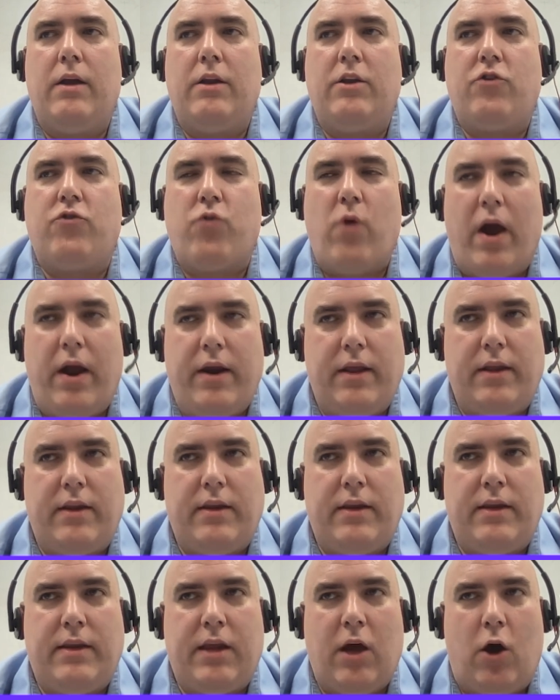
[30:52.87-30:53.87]
trying to
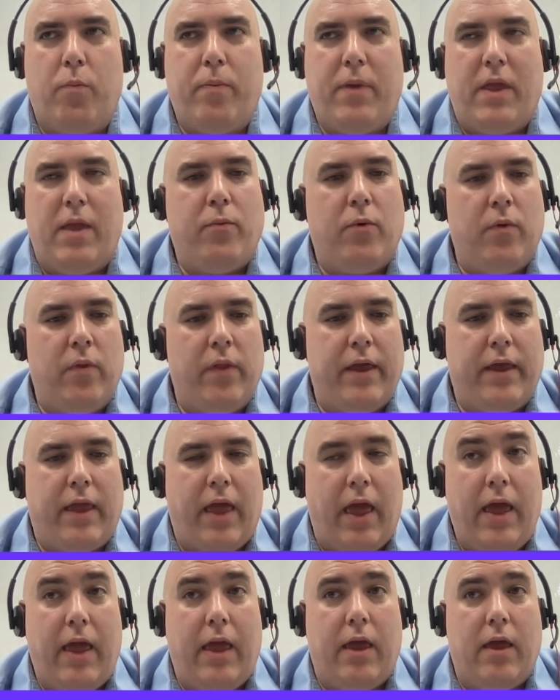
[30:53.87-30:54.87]
tell people like,
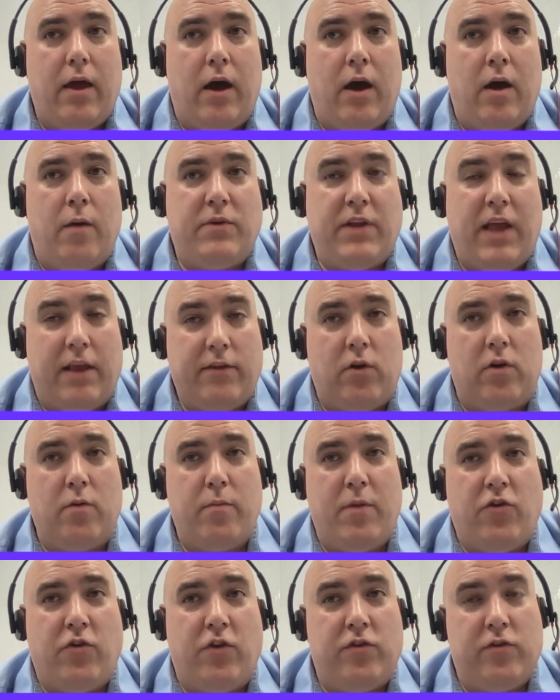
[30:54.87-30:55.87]
hey, test
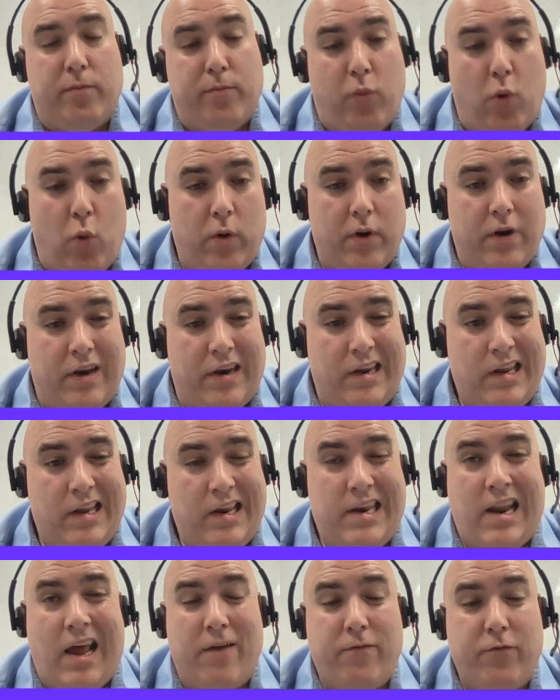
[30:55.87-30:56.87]
automation is important,
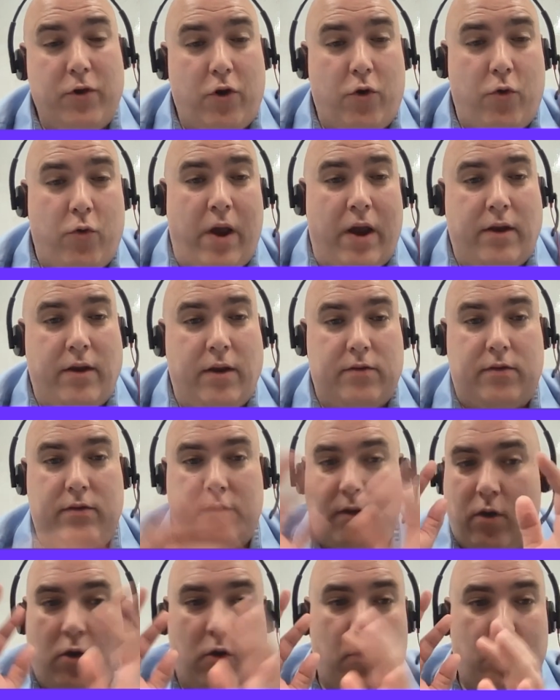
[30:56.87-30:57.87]
not for correctness. It's
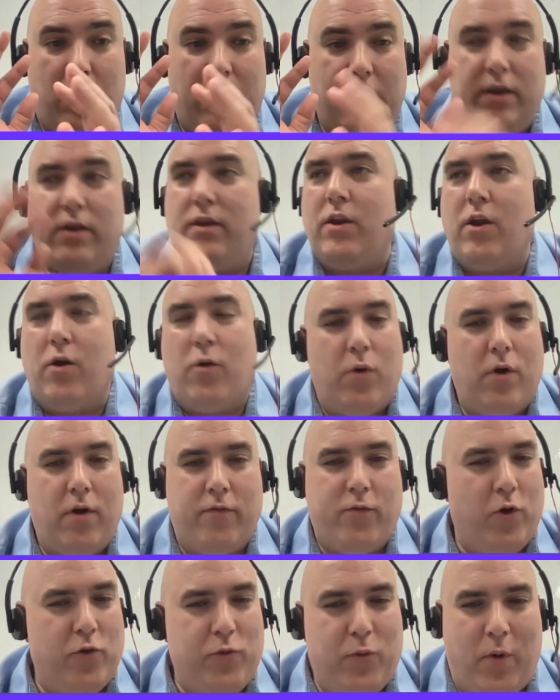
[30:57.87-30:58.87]
like, oh, what? You know, of
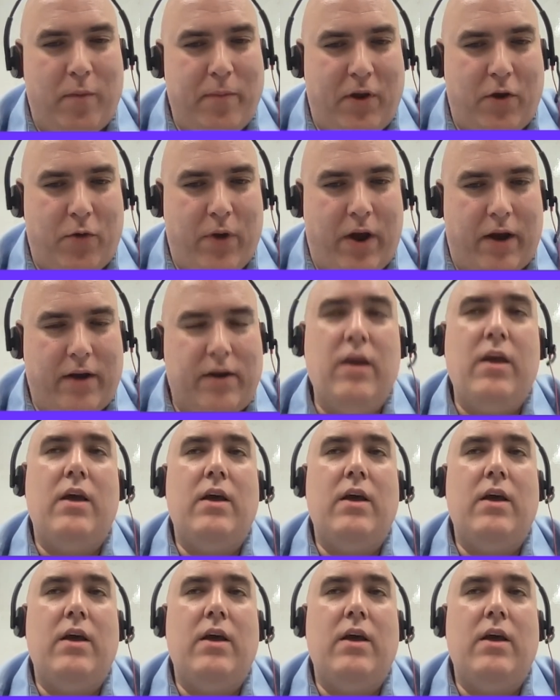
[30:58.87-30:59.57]
course we want to be correct.